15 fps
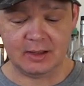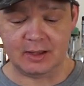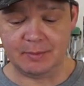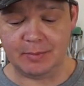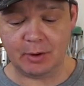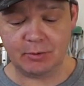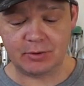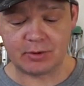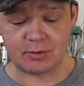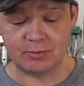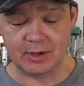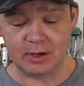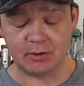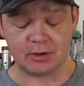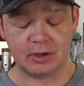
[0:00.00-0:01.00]
They both
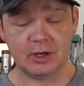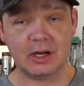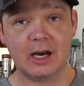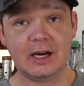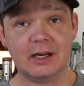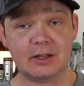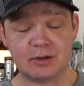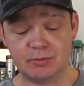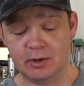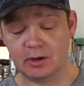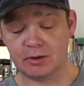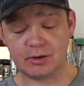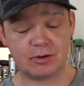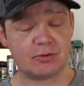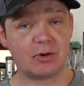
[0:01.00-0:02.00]
smell good. I could
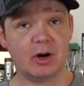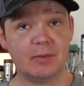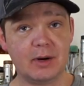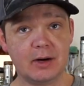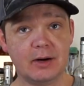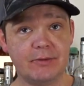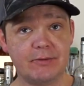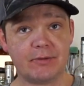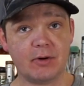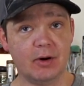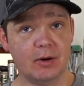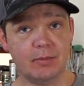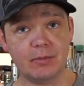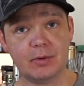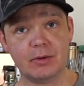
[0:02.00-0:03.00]
smell the strawberry
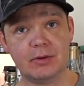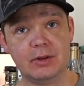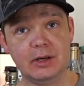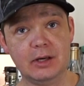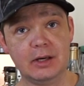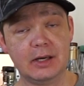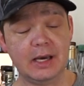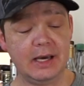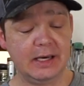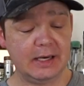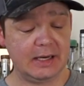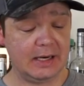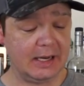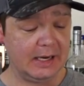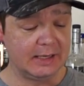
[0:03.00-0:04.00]
from the can.